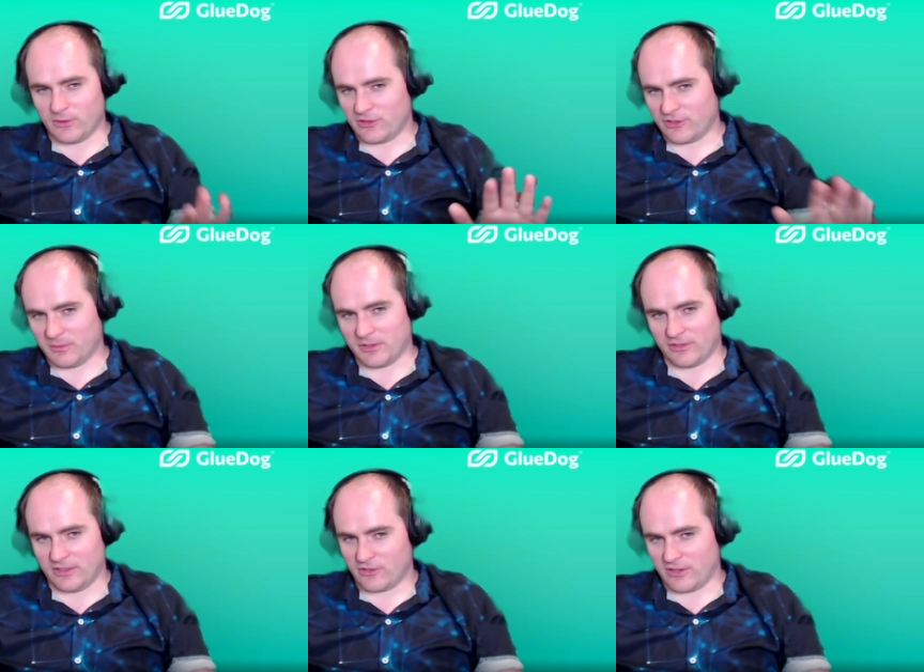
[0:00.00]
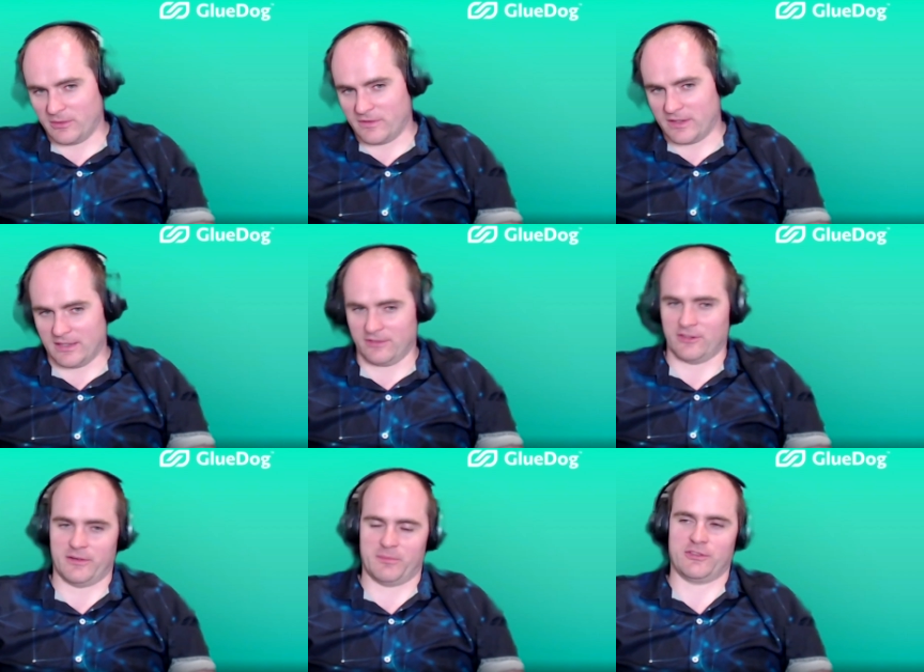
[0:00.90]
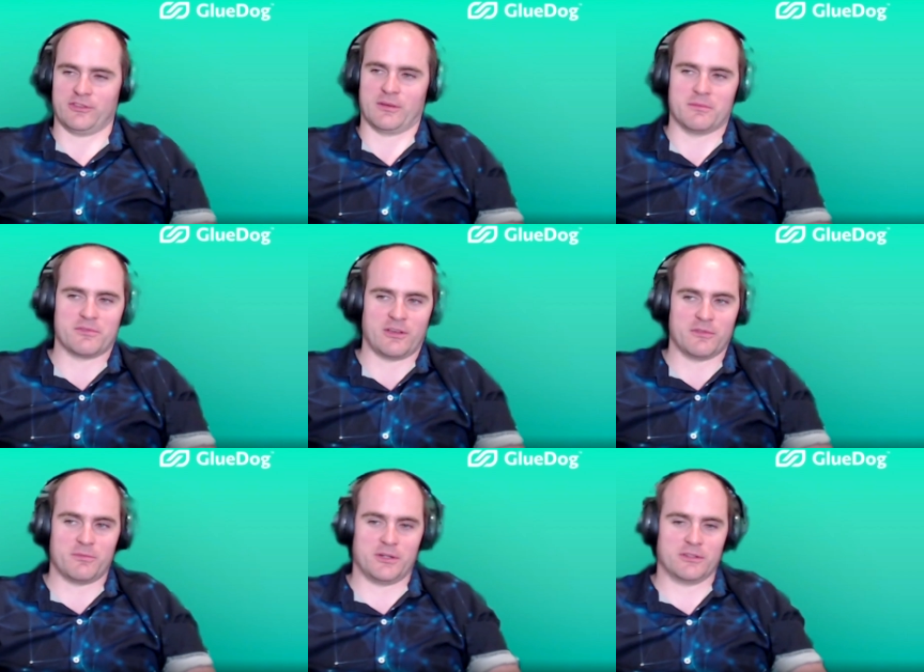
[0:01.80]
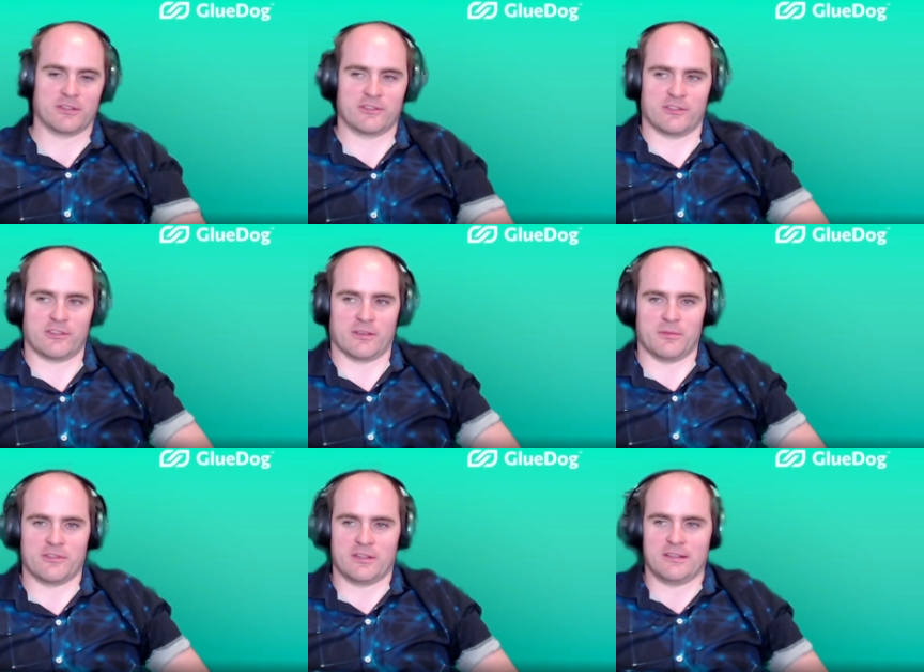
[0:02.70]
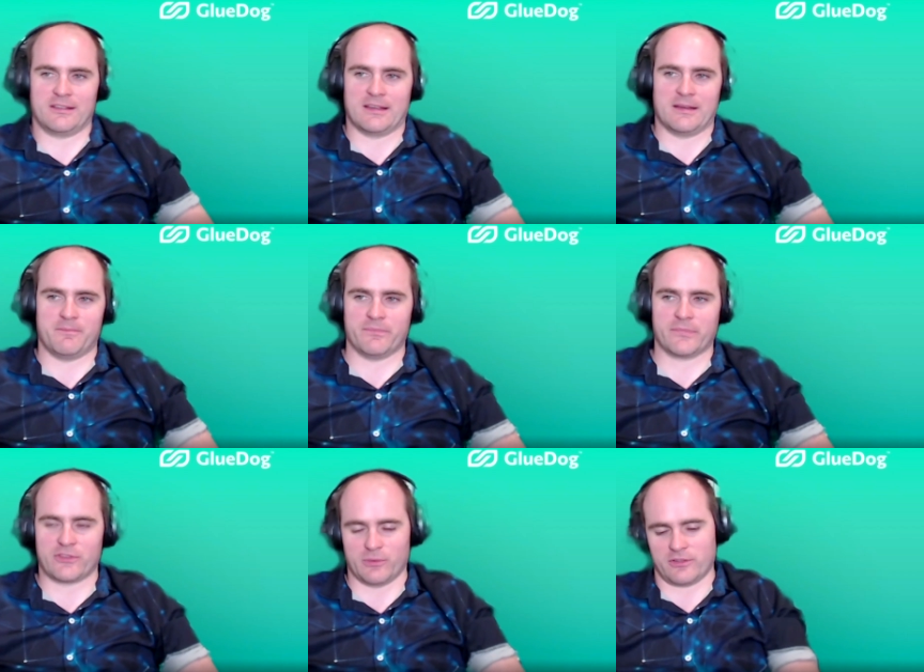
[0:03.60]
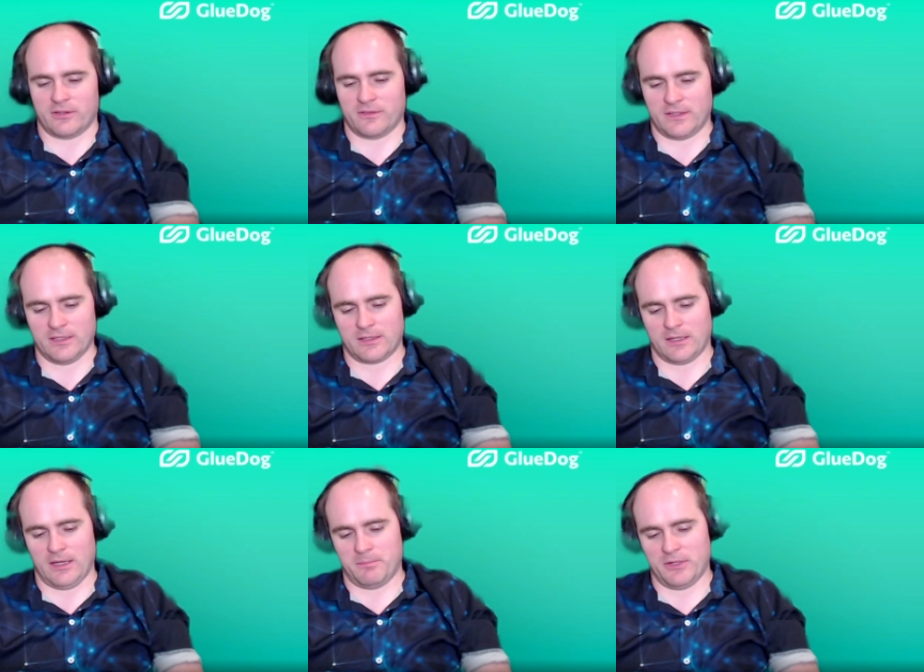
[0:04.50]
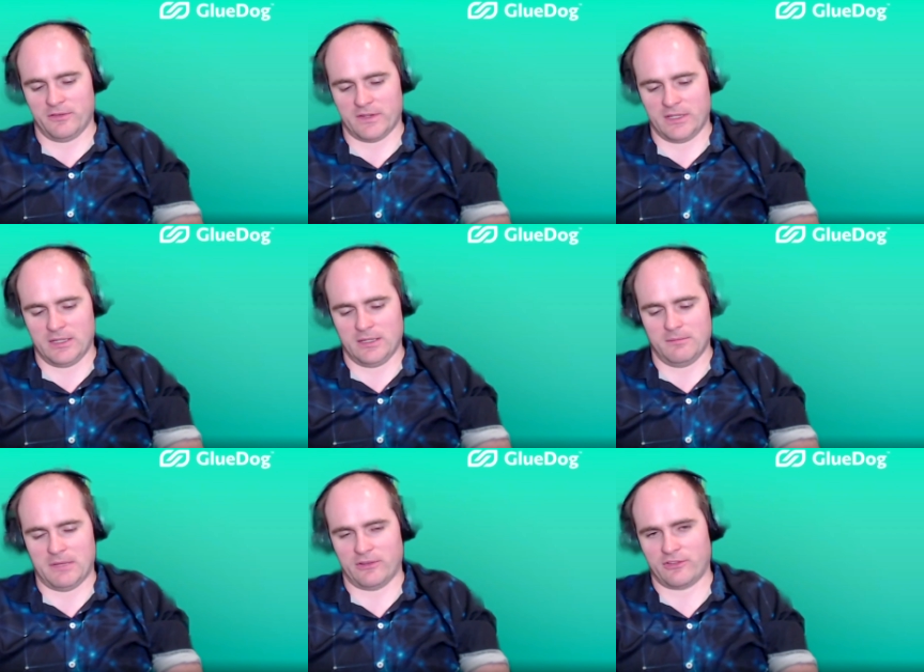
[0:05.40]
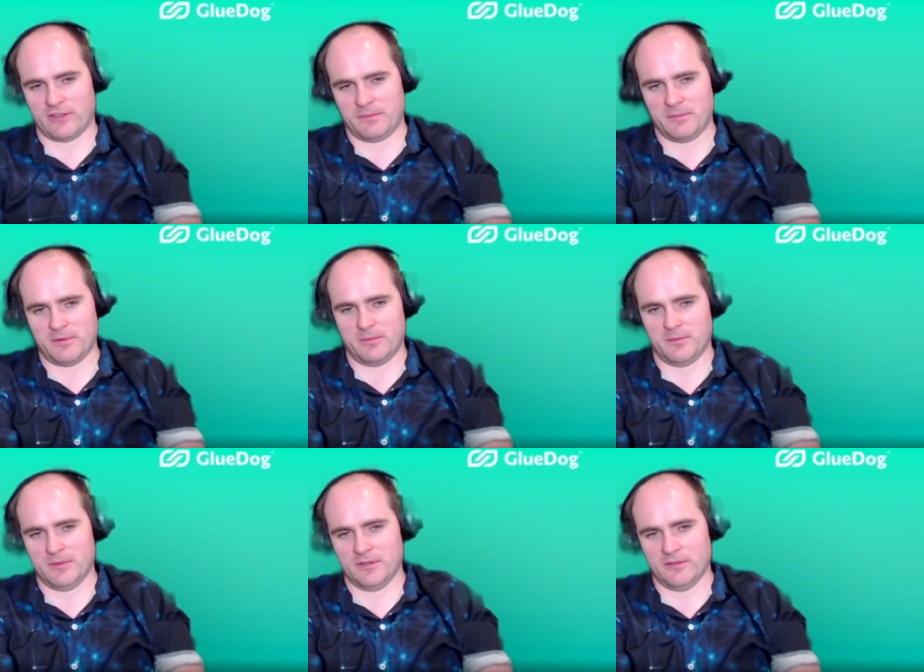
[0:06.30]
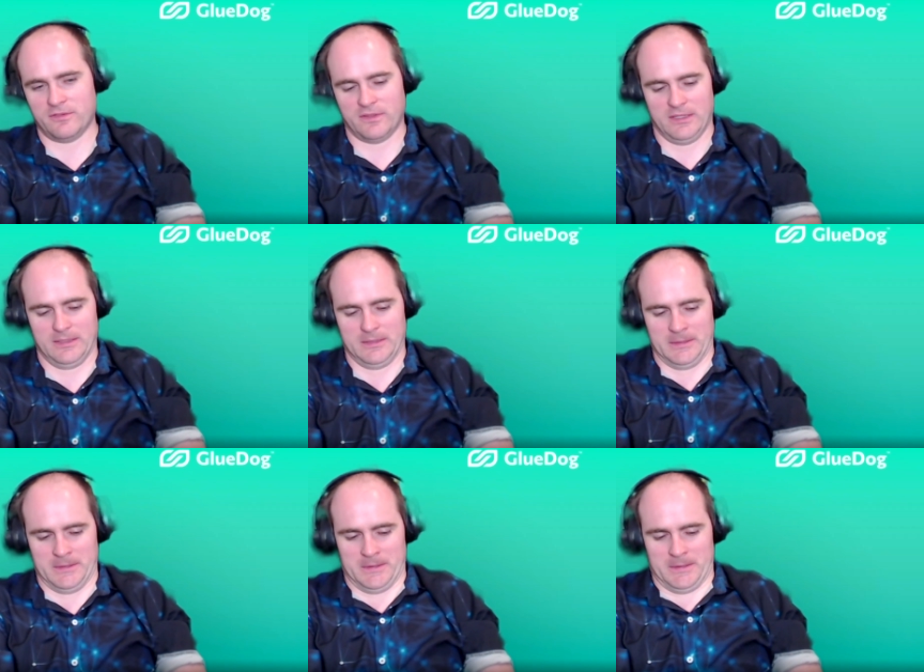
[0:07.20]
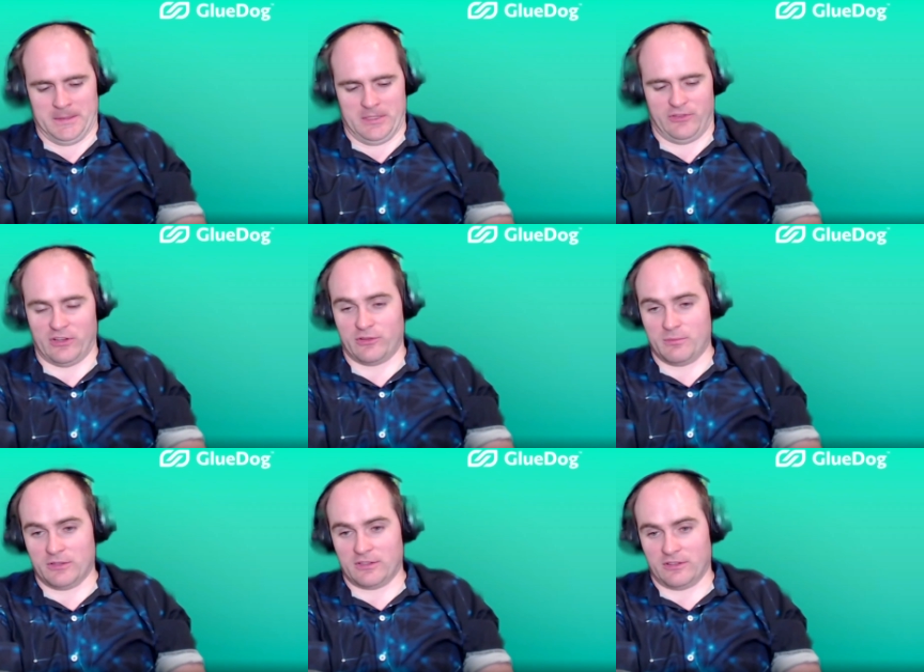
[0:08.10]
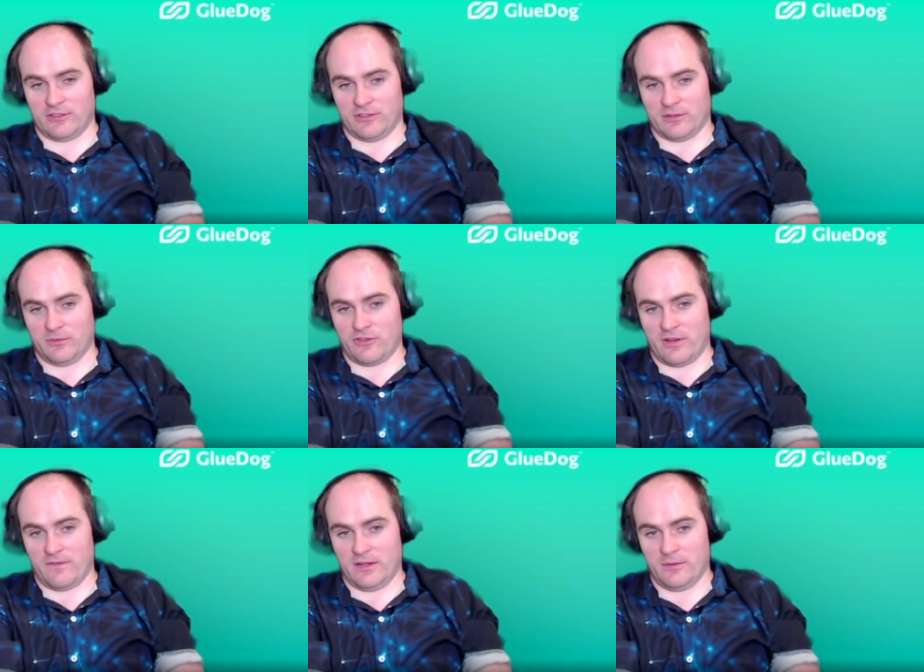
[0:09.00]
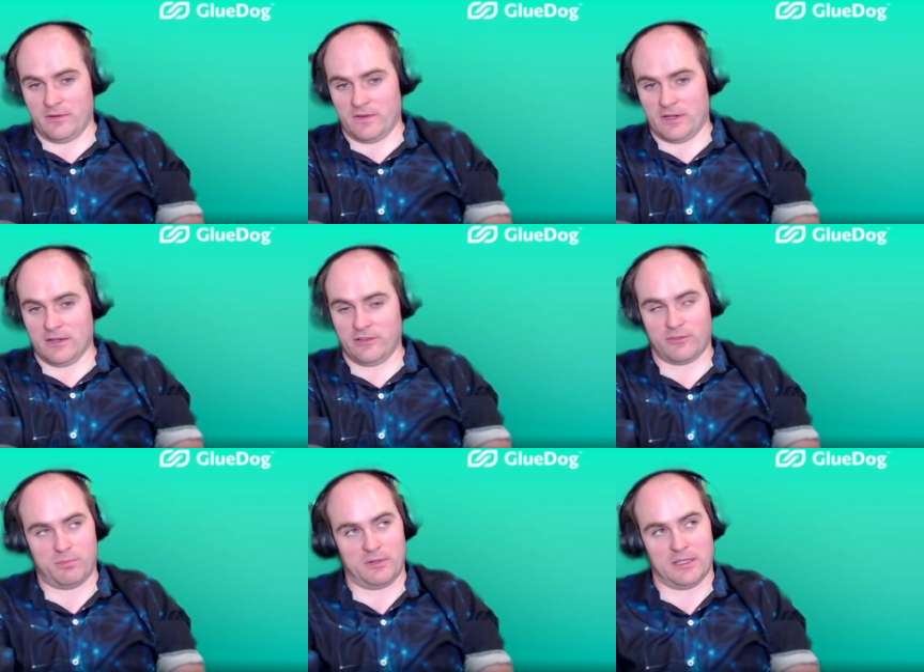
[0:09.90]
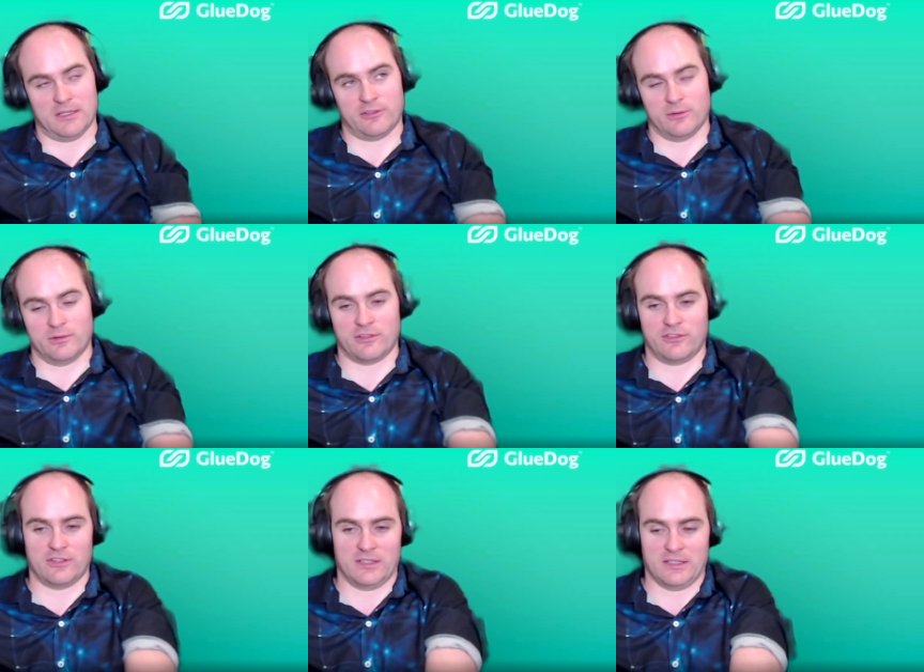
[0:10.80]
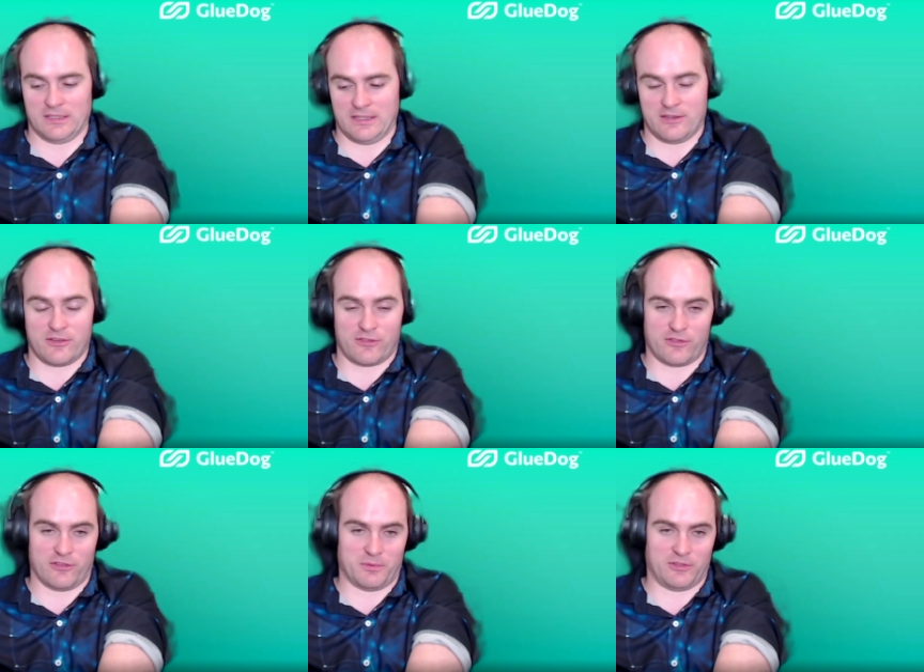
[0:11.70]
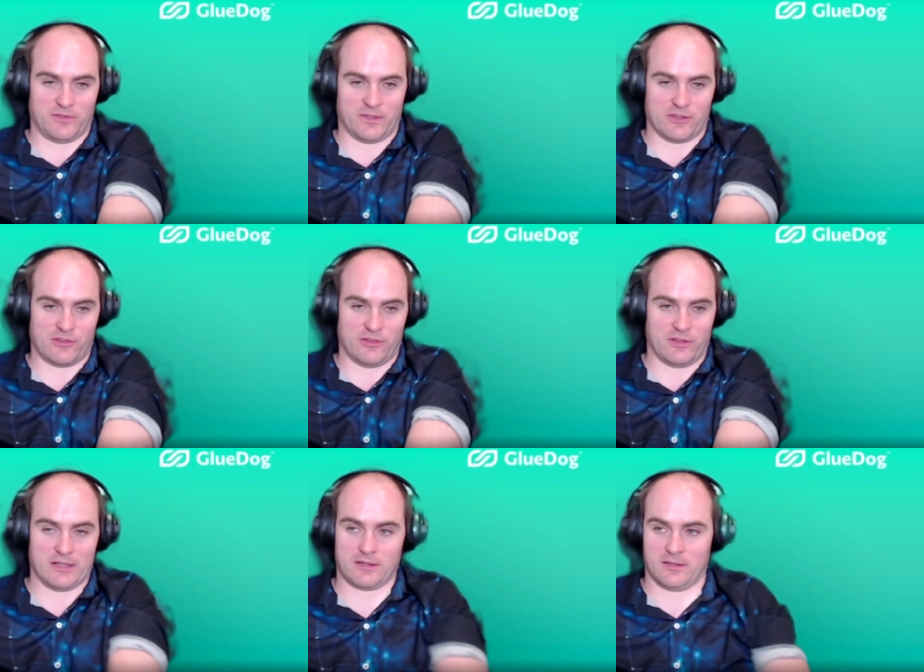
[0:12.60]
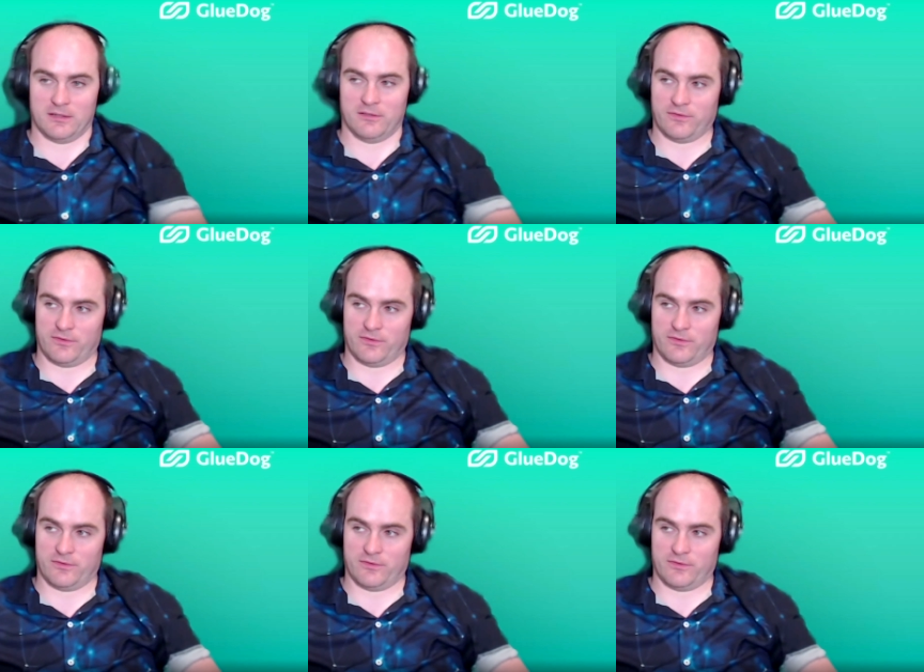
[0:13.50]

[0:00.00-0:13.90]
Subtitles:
system doesn't integrate with our CRM system. Same with marketing systems. And so it was kind of like a bit of a Made Snappy problem of sales and marketing systems generally with us, plus also seeing an industry specific issue that kind of